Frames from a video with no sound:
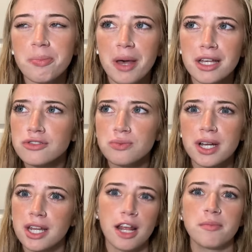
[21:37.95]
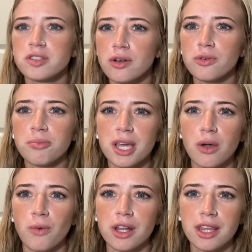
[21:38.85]
Best rated episode being
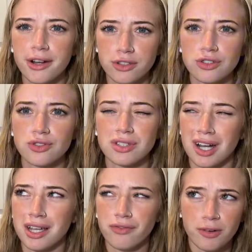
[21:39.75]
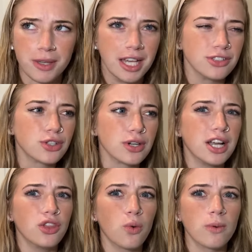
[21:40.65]
one of the characters dying from cancer
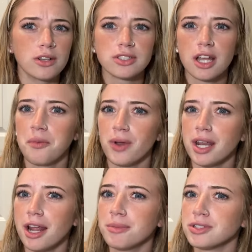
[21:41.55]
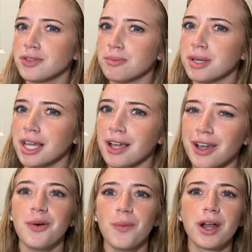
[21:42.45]
and the worst rated episode being
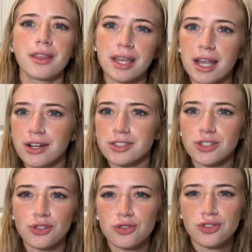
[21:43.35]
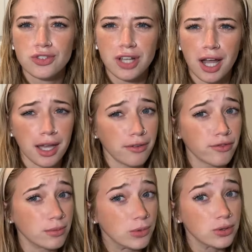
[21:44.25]
one of the characters dying
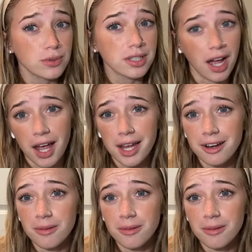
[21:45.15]
from suicide.